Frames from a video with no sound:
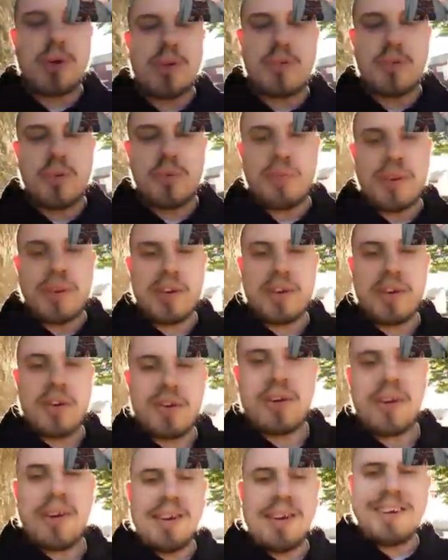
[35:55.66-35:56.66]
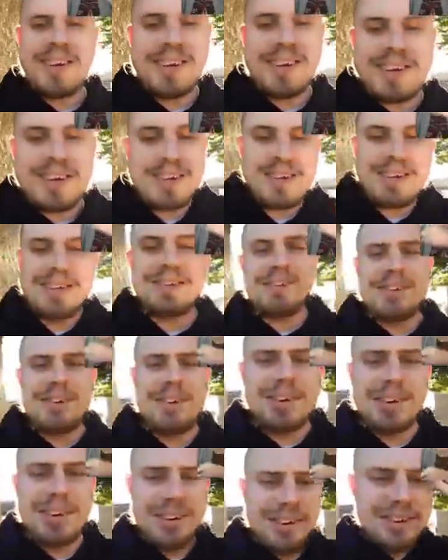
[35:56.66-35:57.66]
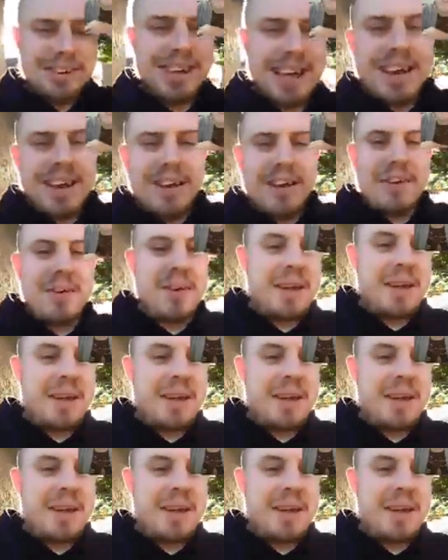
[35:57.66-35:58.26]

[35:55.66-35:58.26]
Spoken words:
your video. It's like, hello.